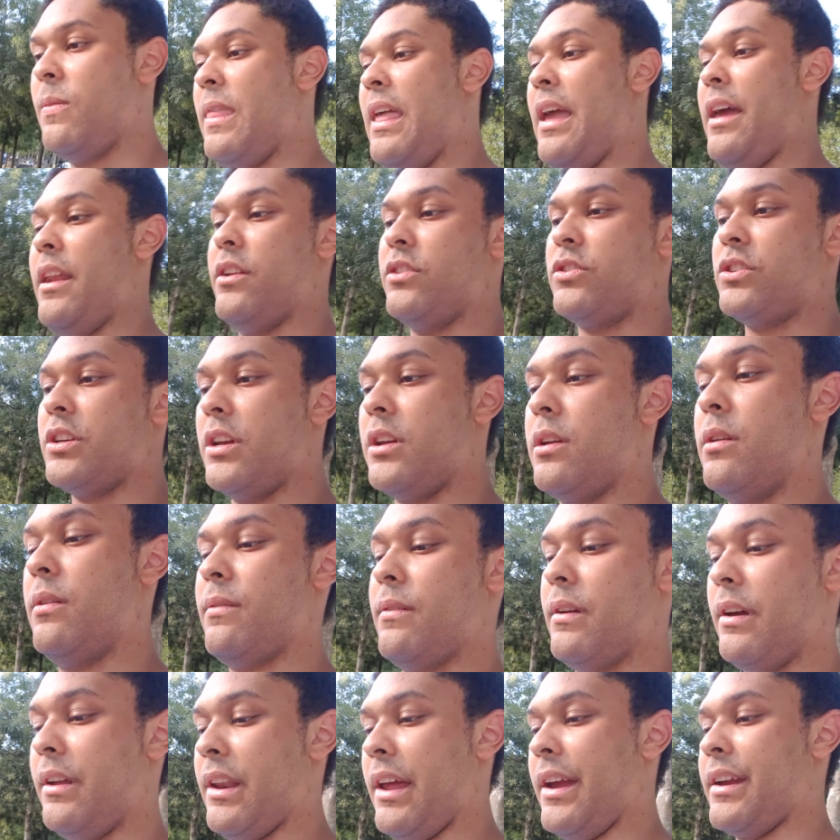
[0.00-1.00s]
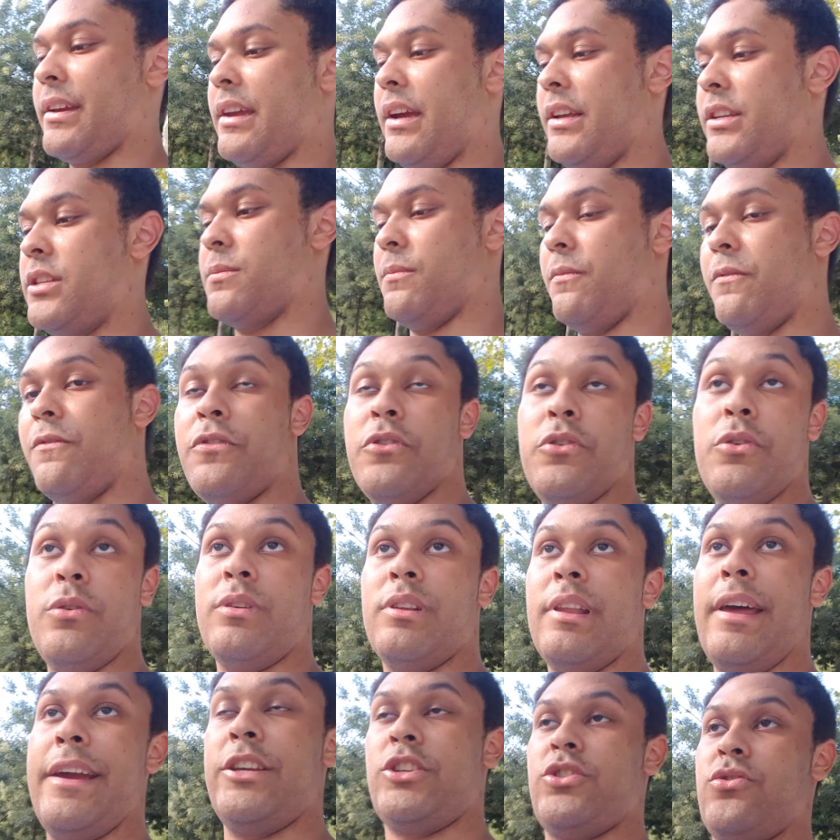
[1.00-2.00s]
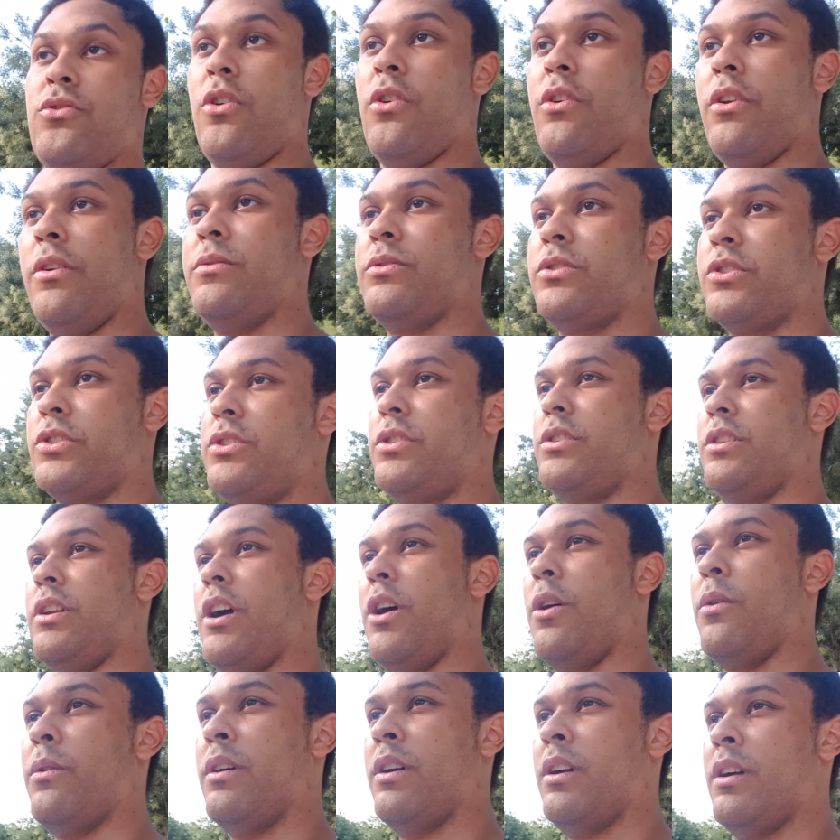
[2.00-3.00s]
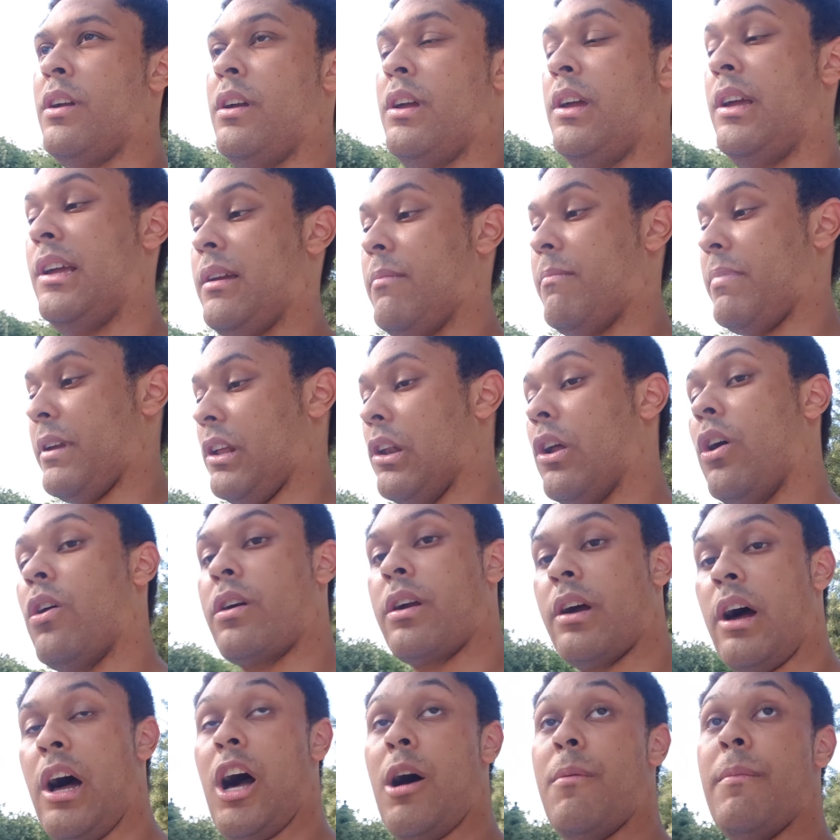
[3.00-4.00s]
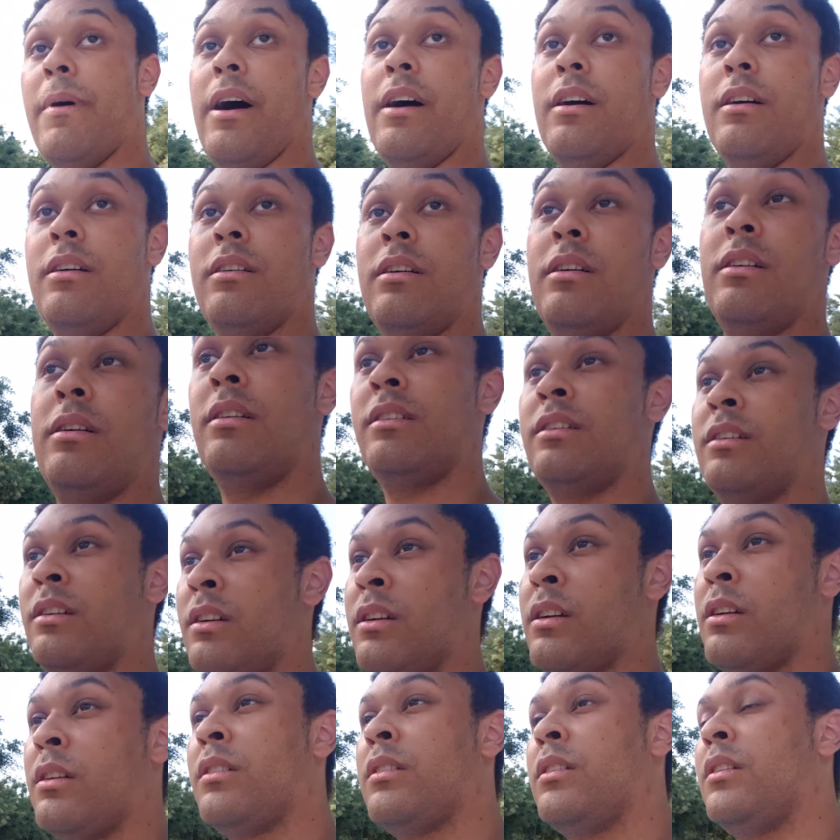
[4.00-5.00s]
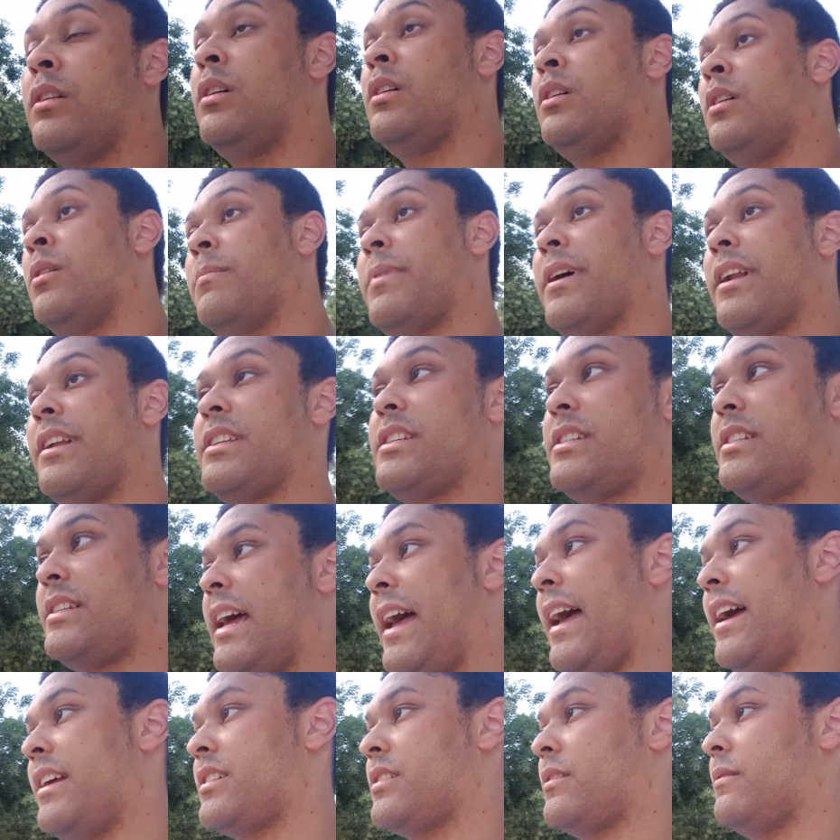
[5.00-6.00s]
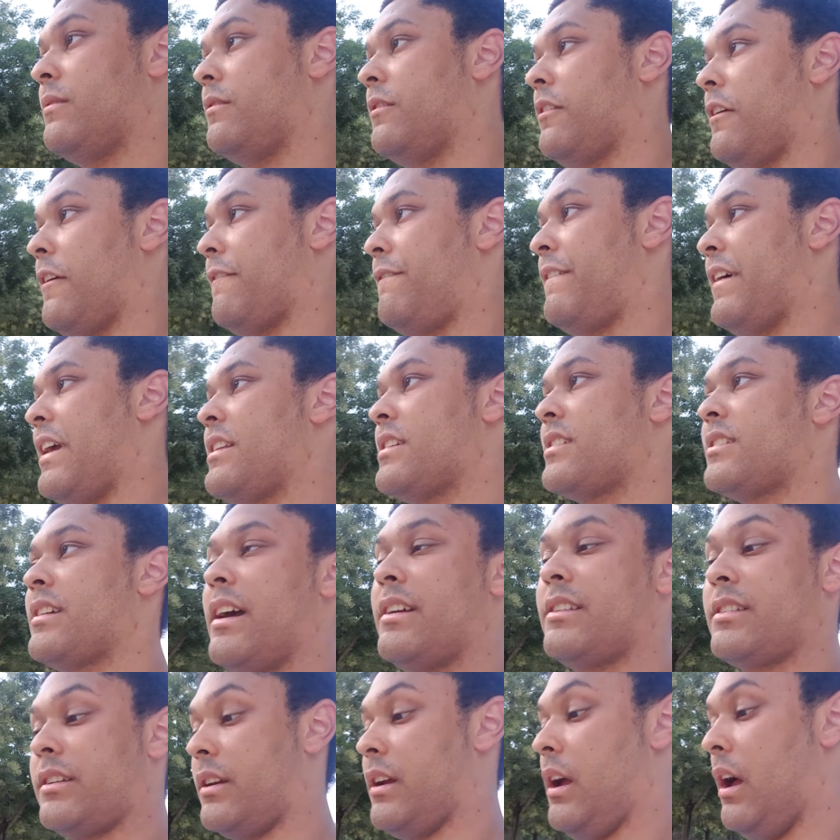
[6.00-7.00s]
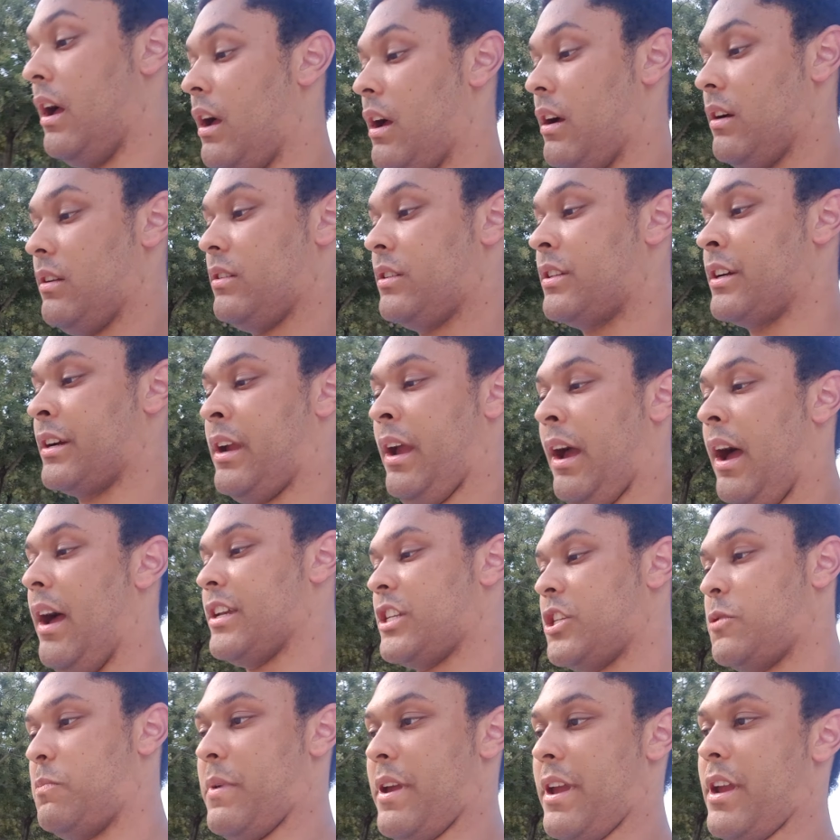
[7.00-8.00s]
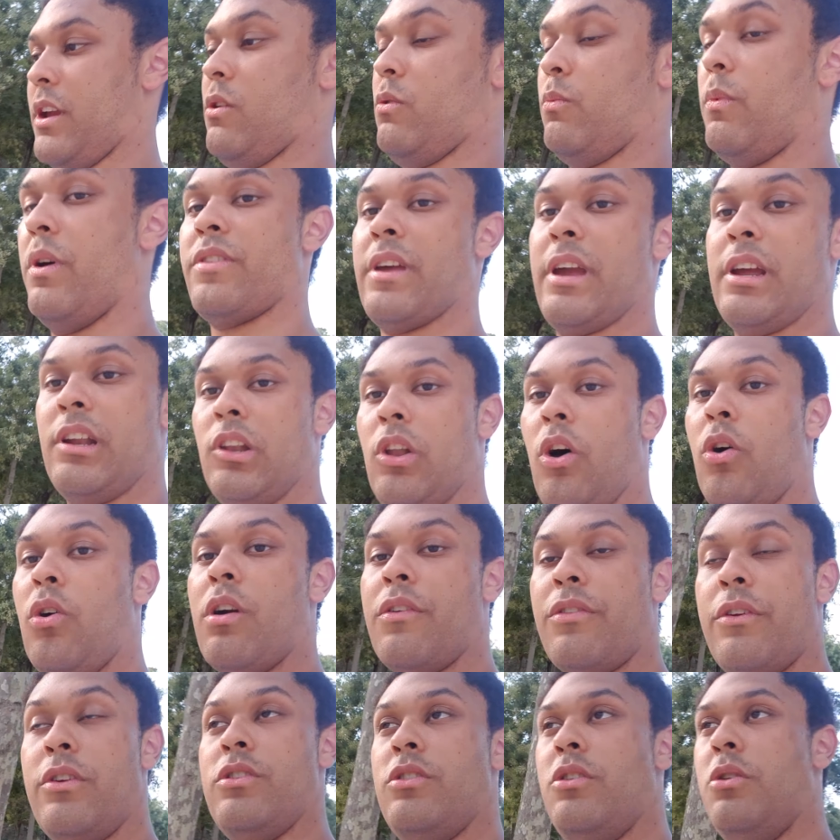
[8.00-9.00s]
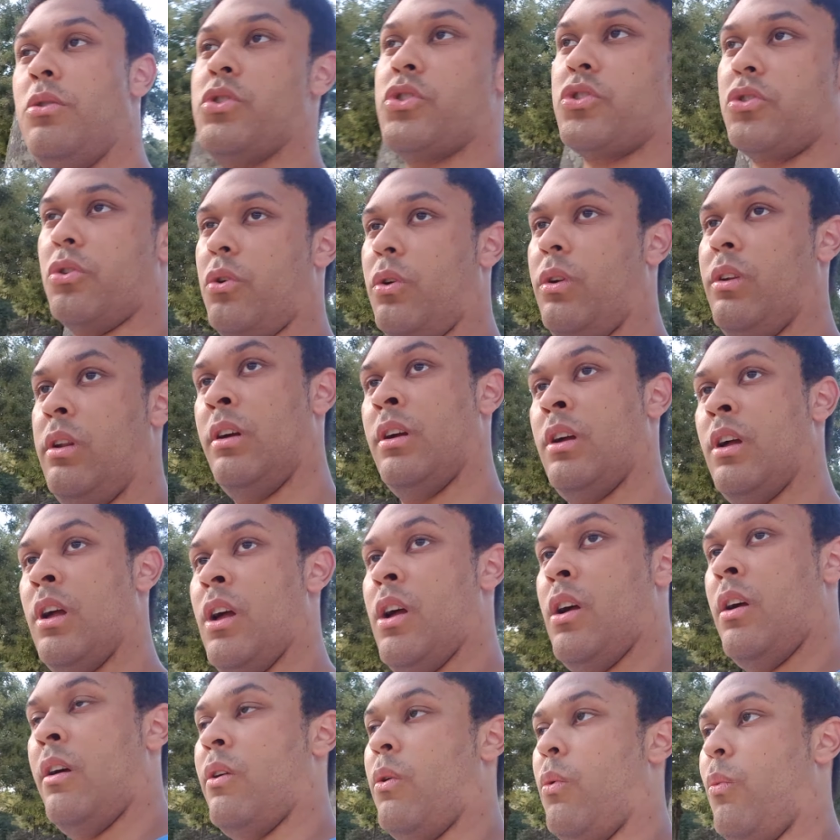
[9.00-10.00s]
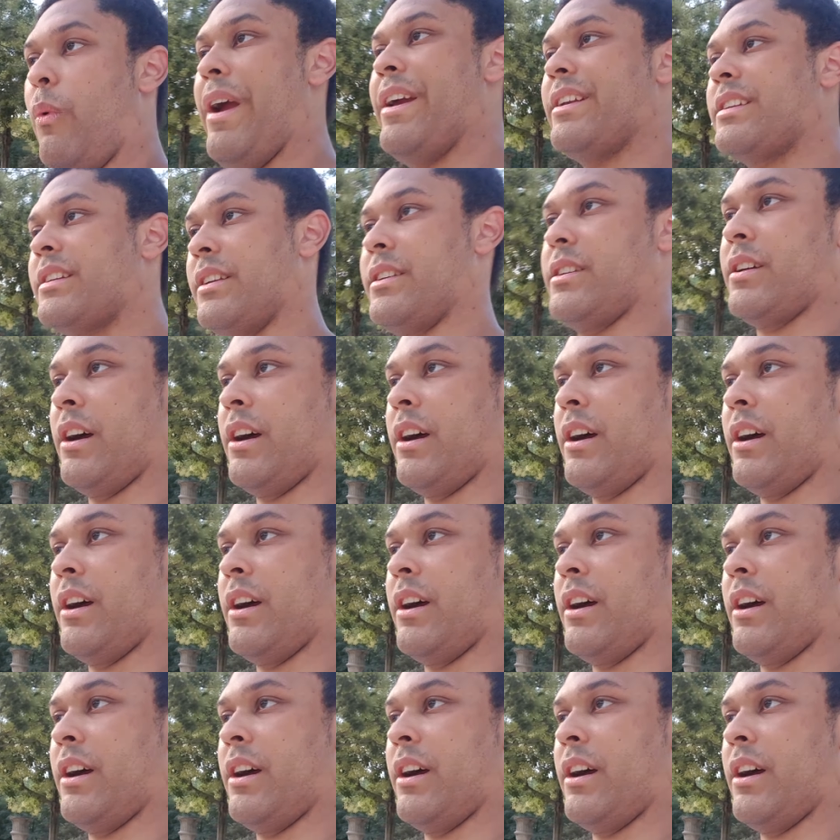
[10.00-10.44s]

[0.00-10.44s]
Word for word: energy and like get some food later on and just you know be a lot calmer. But instead, fate decided to to curse me with a longer than usual waiting